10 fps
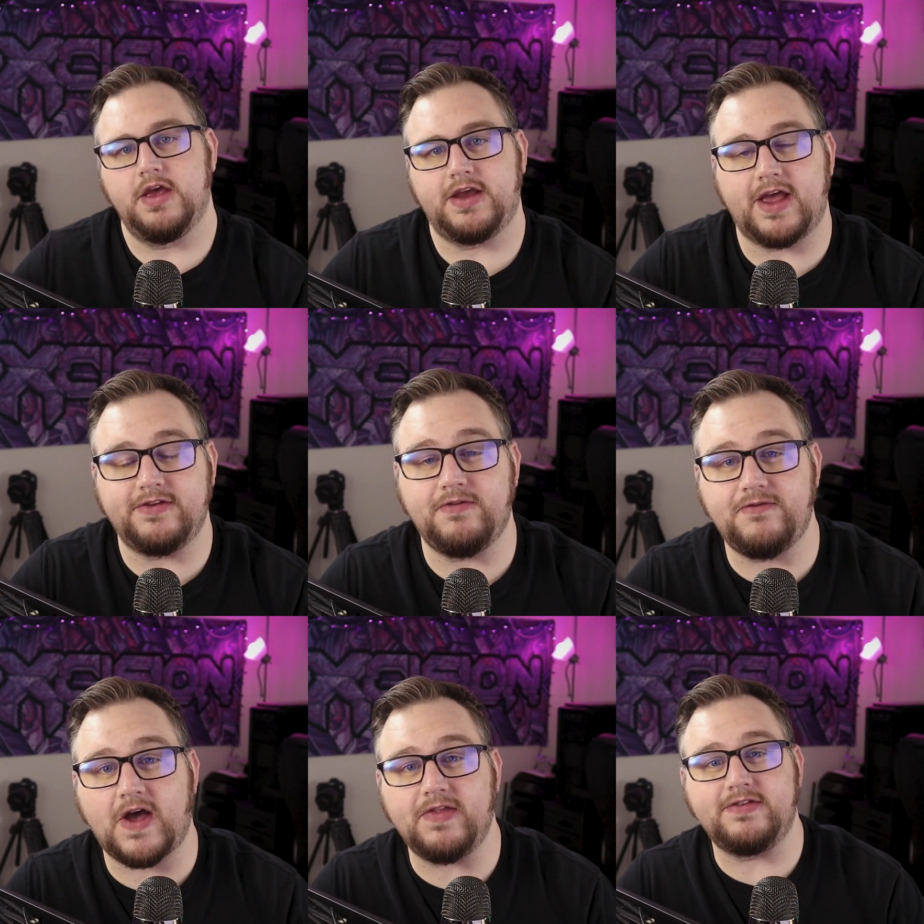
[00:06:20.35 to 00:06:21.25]
Guys, if you
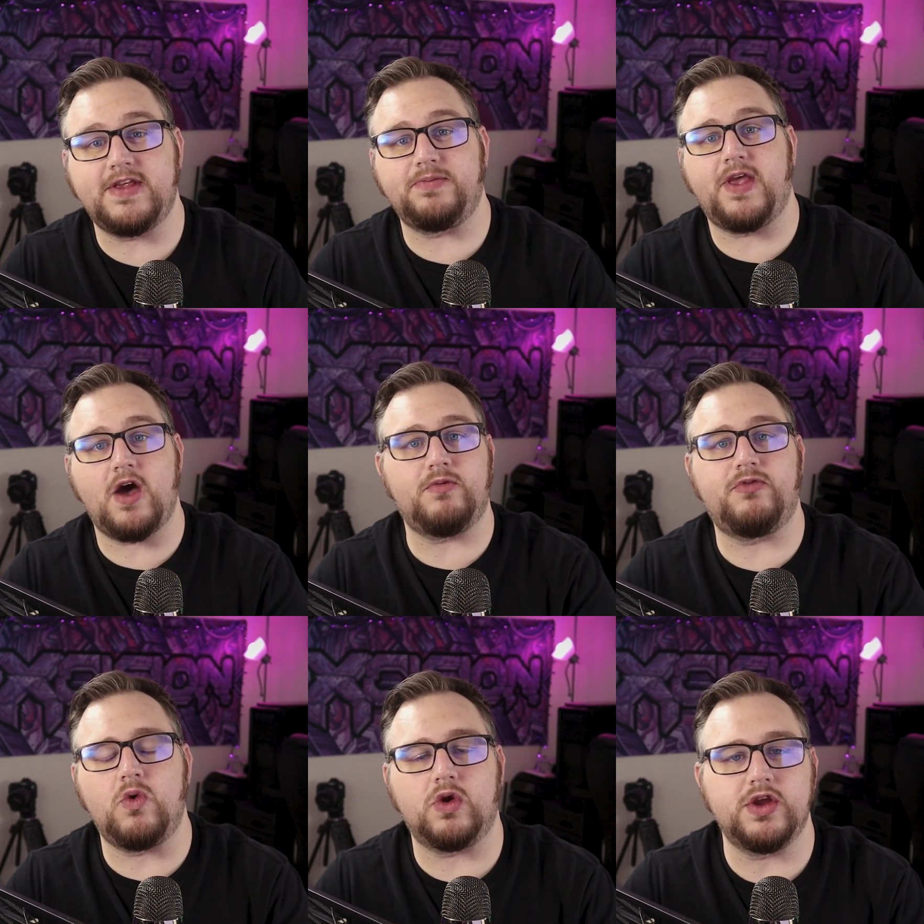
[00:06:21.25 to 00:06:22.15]
found these tips
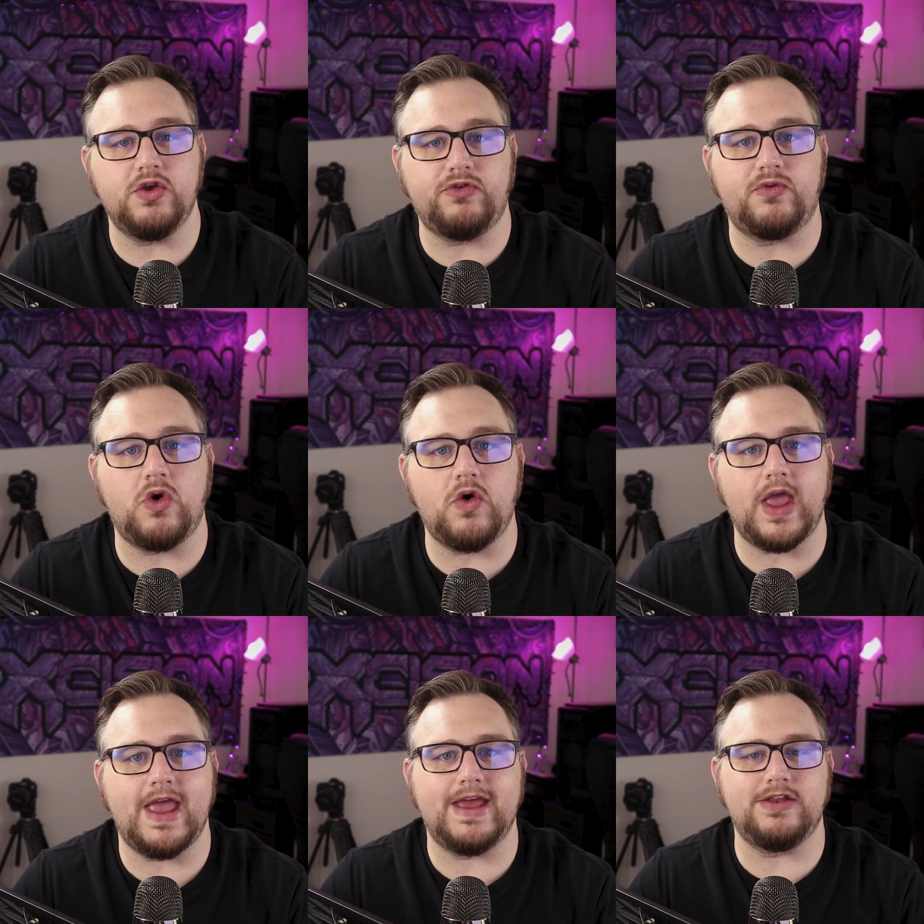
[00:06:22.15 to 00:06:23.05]
helpful or useful
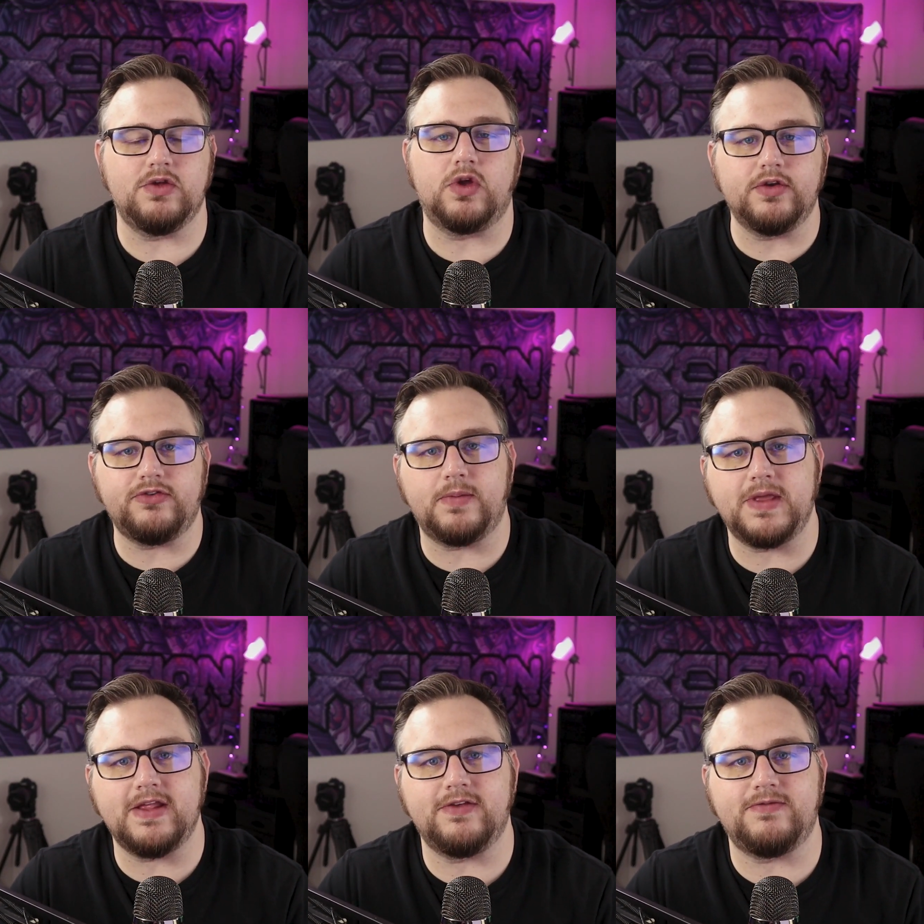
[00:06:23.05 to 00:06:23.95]
and you learned
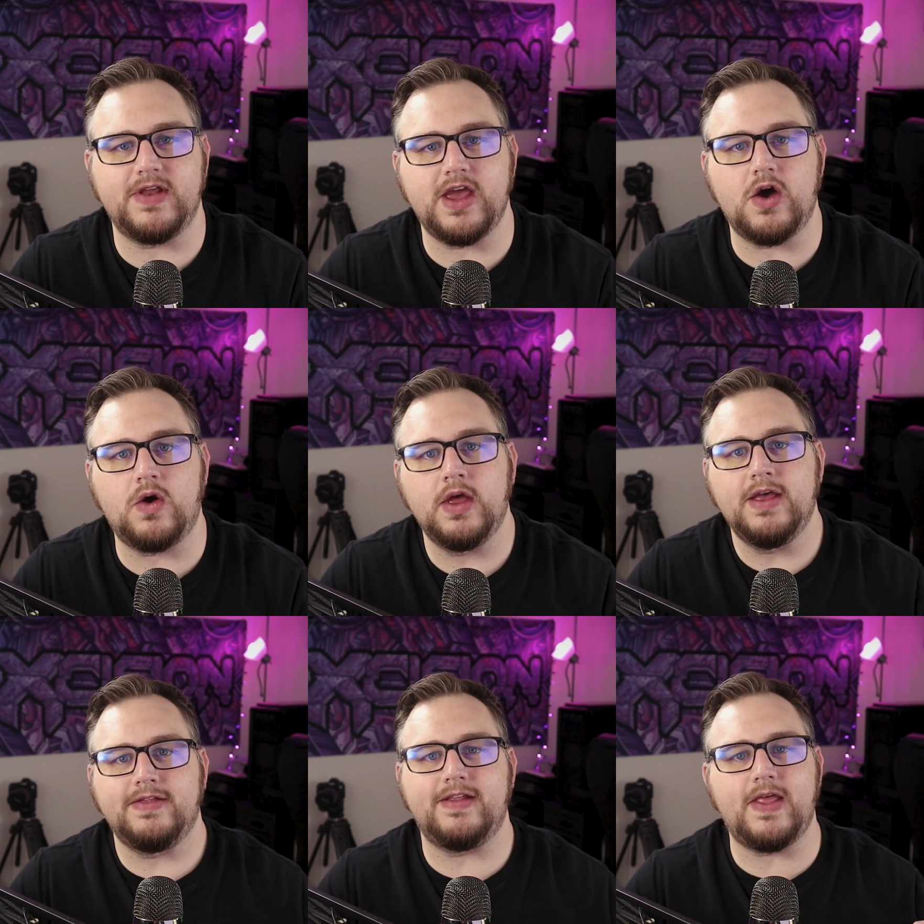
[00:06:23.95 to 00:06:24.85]
something in this video,
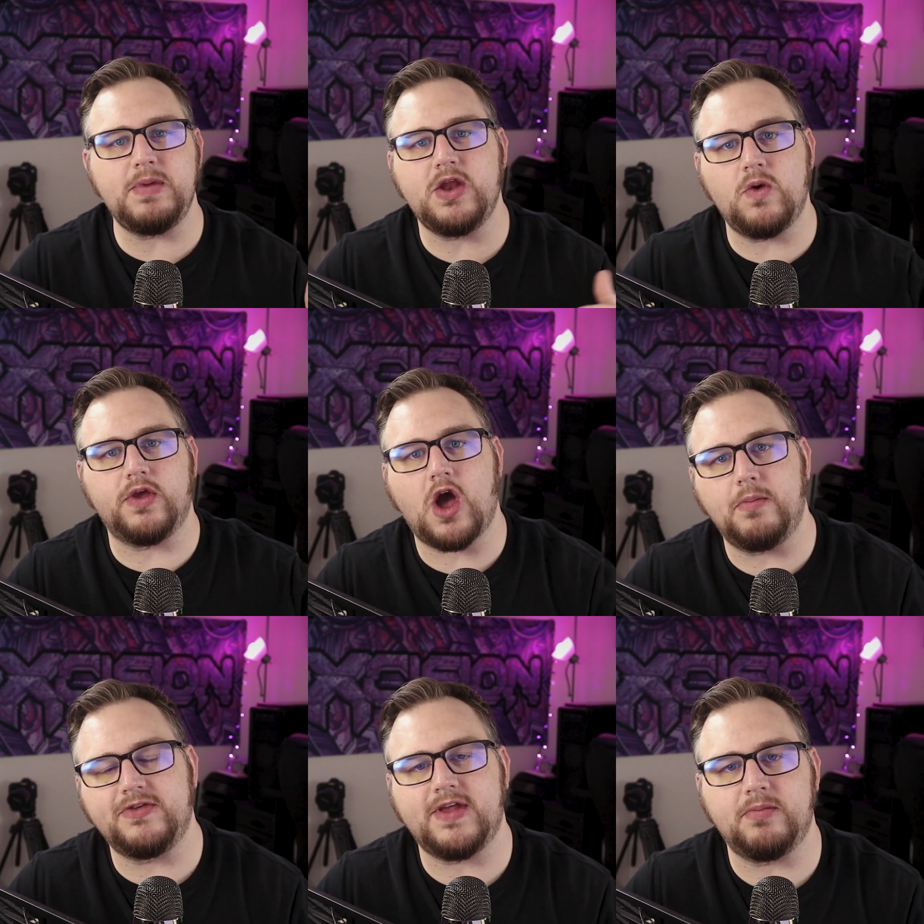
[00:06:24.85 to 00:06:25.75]
then let me know in the
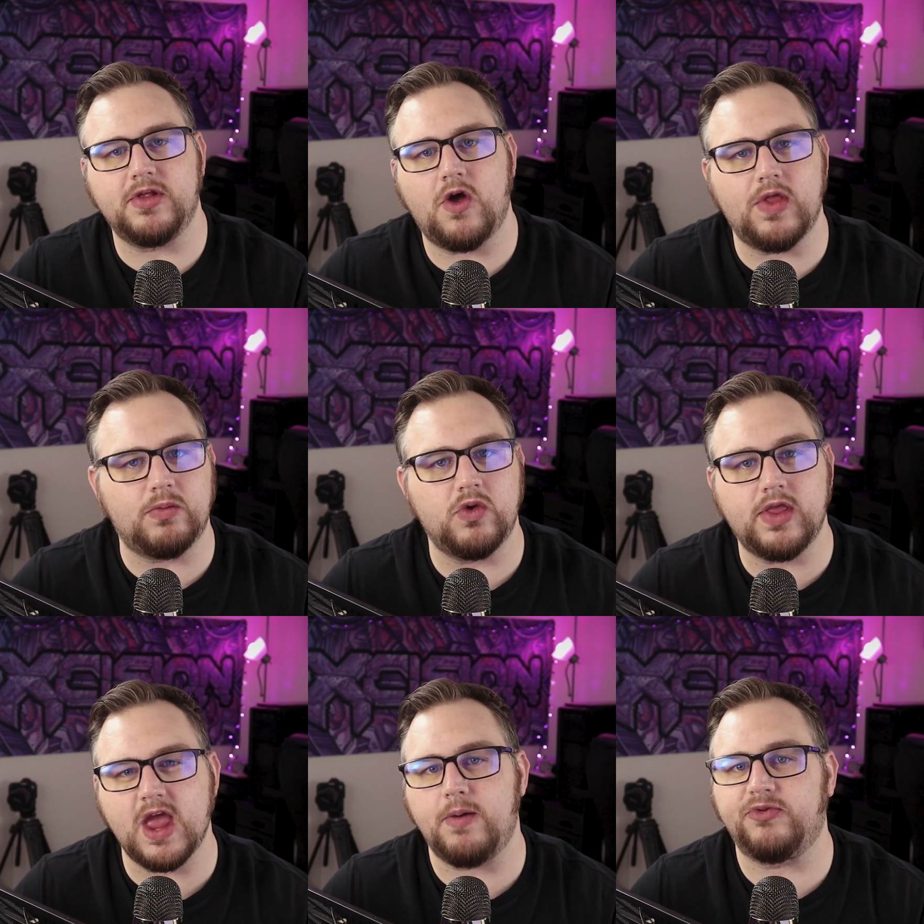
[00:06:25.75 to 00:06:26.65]
comments down below. That
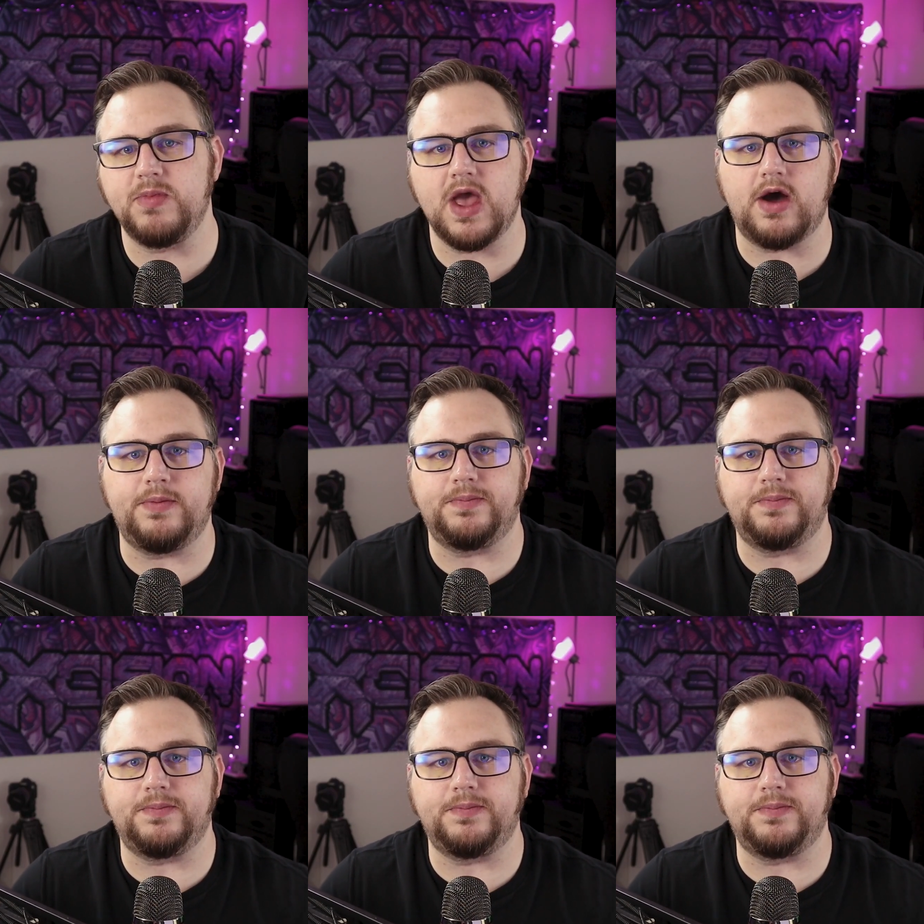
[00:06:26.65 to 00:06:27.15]
really helps me out.